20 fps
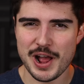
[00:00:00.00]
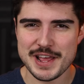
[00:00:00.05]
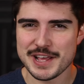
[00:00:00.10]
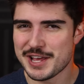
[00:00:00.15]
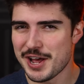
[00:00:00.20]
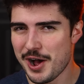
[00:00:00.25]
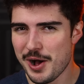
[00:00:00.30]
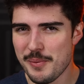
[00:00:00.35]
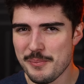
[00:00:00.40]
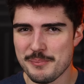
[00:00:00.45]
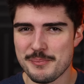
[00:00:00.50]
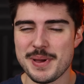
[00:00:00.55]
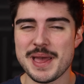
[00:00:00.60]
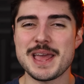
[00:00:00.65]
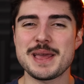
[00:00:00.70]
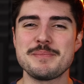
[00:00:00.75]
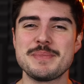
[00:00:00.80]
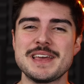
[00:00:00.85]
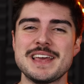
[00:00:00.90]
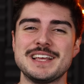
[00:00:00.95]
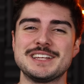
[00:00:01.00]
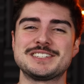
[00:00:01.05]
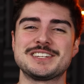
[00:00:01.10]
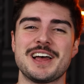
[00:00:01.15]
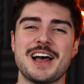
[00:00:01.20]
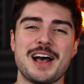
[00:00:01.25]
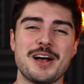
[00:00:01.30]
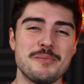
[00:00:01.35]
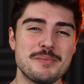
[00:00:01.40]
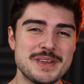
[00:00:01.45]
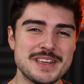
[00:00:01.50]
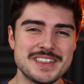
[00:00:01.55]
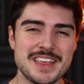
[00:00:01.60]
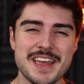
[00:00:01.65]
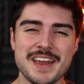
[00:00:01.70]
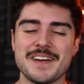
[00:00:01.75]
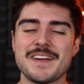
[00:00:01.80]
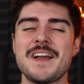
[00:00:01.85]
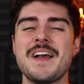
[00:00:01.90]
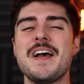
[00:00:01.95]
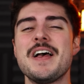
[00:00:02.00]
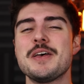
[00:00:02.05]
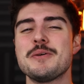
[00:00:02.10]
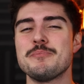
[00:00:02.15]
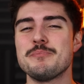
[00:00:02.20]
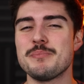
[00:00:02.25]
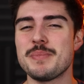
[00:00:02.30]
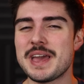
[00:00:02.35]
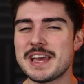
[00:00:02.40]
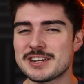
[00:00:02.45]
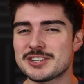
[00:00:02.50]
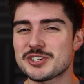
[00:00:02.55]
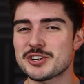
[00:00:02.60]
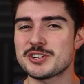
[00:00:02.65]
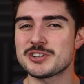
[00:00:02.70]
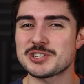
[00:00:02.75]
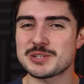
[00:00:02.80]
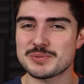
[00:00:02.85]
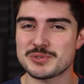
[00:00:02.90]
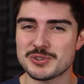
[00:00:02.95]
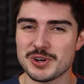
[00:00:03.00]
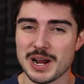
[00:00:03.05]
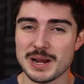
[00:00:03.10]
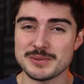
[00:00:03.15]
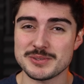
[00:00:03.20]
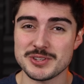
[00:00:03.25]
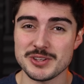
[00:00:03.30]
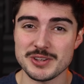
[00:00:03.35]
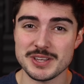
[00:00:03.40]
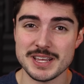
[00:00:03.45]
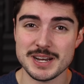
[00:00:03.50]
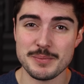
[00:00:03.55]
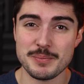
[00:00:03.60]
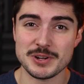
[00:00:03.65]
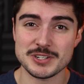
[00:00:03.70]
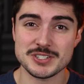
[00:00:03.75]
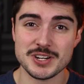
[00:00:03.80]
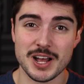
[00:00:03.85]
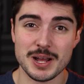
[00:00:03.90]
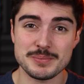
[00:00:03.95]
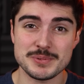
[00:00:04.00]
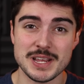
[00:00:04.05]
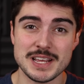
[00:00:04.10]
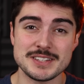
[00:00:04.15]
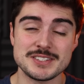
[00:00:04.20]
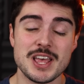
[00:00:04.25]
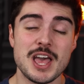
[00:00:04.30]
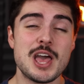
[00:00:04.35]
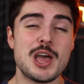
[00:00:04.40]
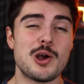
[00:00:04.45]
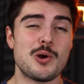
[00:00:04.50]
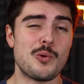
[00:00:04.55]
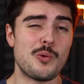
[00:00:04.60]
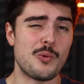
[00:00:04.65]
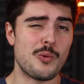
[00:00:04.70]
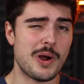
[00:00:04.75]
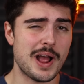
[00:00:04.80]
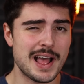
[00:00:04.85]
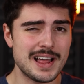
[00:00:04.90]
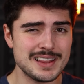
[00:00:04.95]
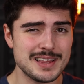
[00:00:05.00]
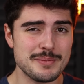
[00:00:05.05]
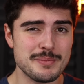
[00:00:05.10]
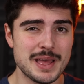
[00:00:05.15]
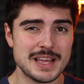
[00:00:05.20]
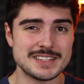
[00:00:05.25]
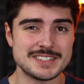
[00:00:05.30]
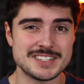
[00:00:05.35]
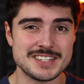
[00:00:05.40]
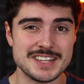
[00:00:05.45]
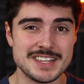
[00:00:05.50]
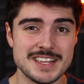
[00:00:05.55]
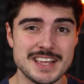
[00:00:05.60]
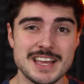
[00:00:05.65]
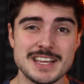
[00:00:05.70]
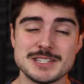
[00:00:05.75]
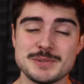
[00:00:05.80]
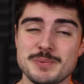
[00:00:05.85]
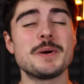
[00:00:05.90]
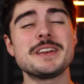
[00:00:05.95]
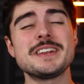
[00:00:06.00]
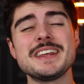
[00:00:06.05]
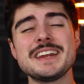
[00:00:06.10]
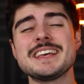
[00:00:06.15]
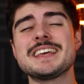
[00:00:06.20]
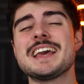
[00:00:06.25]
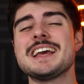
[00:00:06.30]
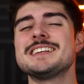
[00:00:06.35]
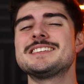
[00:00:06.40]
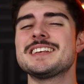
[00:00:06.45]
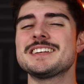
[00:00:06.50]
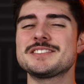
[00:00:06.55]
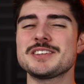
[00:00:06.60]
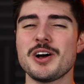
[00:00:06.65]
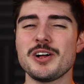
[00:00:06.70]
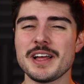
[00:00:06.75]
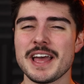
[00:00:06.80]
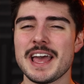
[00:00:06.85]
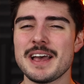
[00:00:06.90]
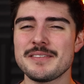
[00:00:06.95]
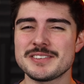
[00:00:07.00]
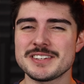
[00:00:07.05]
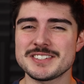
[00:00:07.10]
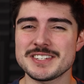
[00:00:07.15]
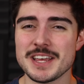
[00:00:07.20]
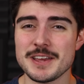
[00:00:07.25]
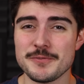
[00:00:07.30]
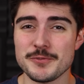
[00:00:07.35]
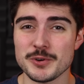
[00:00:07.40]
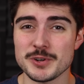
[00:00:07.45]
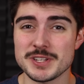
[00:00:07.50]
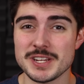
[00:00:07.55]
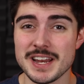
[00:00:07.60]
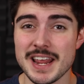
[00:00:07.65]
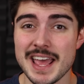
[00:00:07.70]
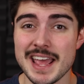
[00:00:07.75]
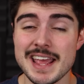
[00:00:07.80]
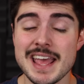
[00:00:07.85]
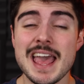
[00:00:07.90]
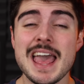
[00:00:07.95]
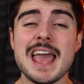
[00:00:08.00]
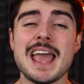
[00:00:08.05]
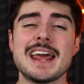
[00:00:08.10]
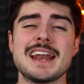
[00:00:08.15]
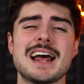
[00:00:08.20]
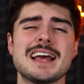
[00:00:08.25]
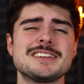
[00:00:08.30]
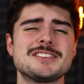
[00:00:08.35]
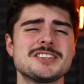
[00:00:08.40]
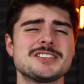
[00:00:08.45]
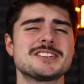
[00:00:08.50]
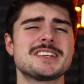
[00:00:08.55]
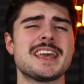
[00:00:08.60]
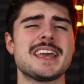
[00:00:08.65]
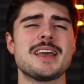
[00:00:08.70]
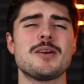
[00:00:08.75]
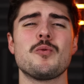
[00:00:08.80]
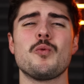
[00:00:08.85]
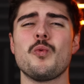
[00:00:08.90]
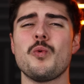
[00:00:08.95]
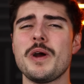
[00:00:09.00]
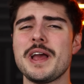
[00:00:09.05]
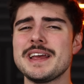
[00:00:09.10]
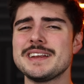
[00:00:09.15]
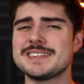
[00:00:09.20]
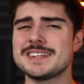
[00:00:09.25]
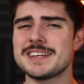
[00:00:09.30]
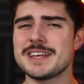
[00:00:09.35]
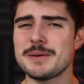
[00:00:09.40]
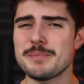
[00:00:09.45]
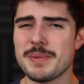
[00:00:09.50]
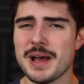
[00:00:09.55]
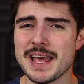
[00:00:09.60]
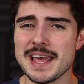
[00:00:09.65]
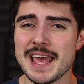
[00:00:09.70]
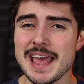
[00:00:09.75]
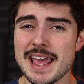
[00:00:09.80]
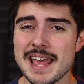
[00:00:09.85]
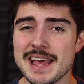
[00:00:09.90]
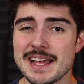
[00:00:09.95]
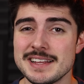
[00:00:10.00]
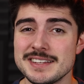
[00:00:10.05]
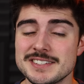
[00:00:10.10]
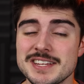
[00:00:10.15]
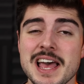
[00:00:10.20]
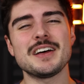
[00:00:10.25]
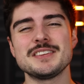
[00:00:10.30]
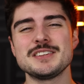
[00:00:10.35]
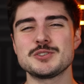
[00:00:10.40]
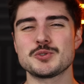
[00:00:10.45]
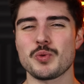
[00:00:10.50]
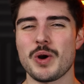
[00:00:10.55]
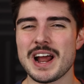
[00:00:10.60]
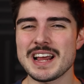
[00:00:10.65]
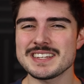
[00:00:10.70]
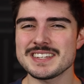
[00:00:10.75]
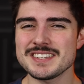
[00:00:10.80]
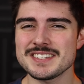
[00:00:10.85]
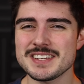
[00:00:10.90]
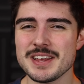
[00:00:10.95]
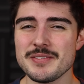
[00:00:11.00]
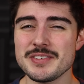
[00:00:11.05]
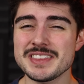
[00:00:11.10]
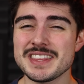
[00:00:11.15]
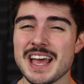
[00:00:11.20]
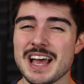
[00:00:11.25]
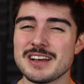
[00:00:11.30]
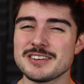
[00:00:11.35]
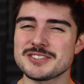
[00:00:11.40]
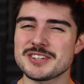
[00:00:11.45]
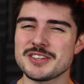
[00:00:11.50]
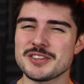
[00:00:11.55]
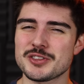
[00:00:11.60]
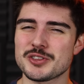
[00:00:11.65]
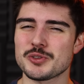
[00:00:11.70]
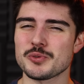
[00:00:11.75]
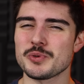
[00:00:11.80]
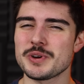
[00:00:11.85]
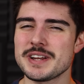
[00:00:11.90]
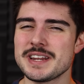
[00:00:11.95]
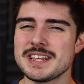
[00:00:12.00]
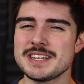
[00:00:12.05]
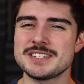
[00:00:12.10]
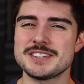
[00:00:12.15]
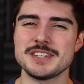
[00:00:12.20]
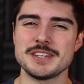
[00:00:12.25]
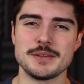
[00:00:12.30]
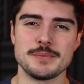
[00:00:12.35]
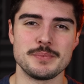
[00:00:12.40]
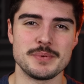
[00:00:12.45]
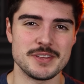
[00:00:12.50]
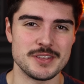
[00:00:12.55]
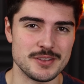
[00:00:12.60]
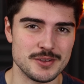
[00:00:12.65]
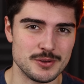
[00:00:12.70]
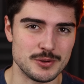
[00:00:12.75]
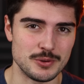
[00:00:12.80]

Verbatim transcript: I come, baby. So I'll be there. Make sure you're subscribed so you get a bunch of updates while I'm at C E S. But in any case, that's all I have to say for today. And I just can't wait to get my hands on these Ryzen seven thousand three D C P